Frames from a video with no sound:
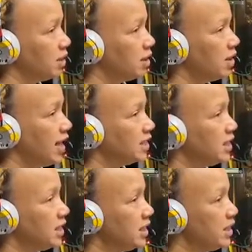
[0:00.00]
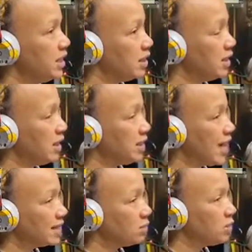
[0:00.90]
that's in need and
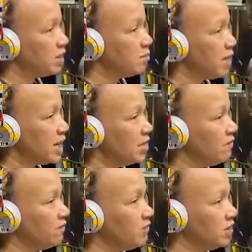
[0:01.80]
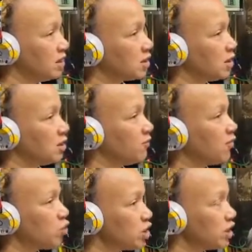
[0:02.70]
hasn't really made the
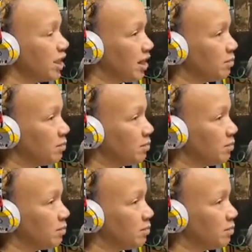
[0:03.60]
first step